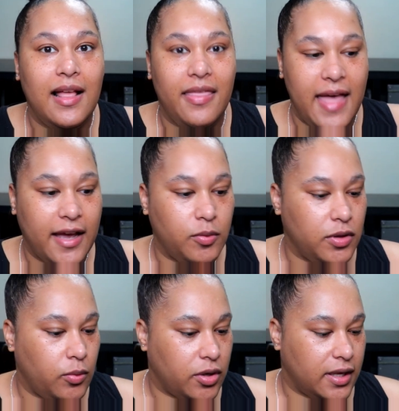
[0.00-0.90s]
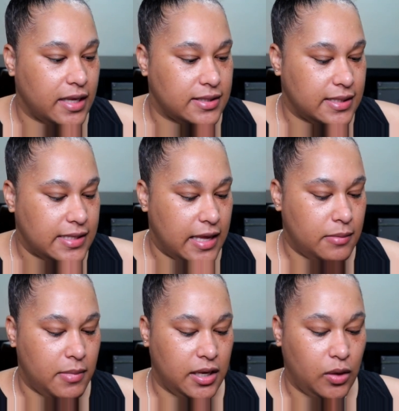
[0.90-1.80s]
that can really work against us
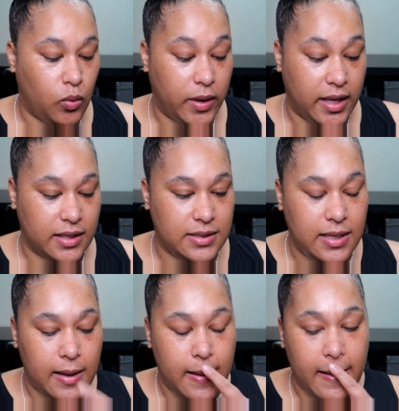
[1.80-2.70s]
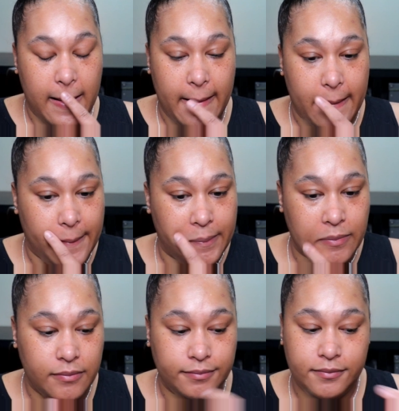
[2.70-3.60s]
in many ways.
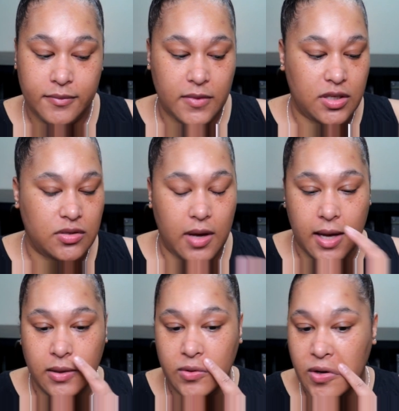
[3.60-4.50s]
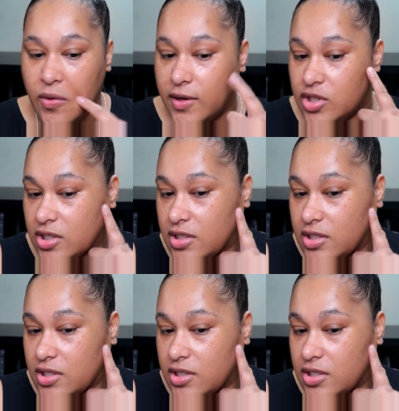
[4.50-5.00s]
So I don't know, I